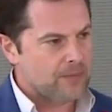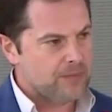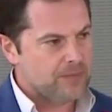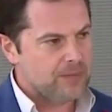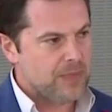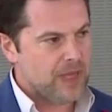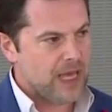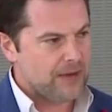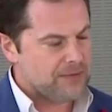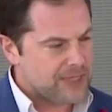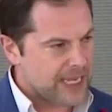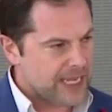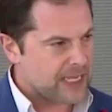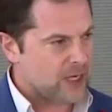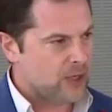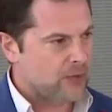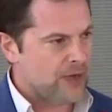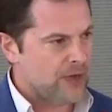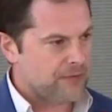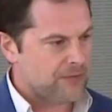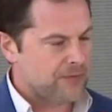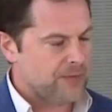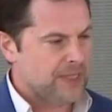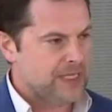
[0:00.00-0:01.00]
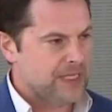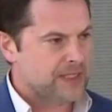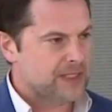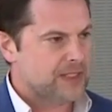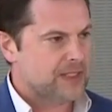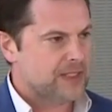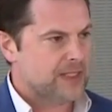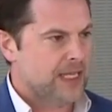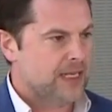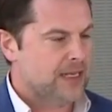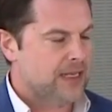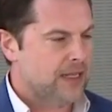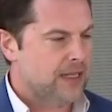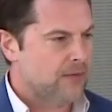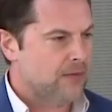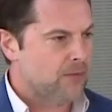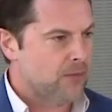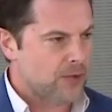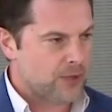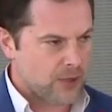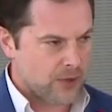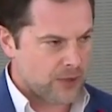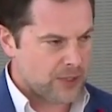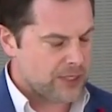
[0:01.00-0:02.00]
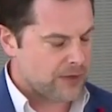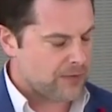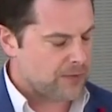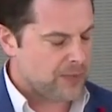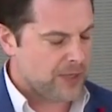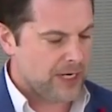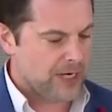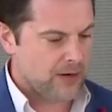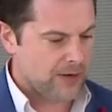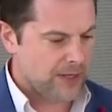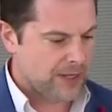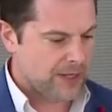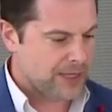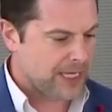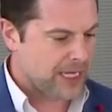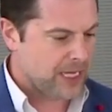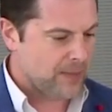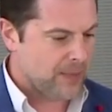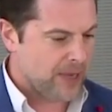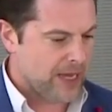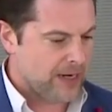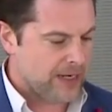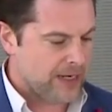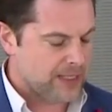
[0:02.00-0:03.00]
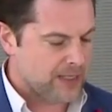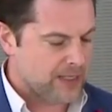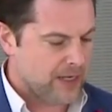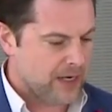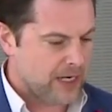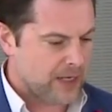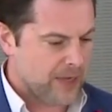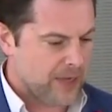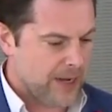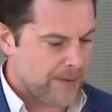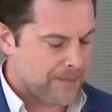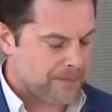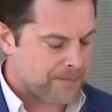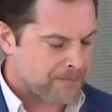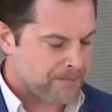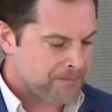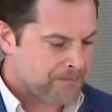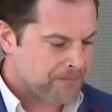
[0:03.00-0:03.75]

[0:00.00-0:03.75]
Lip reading: have taken away from this and would encourage everybody here to think about and talk about.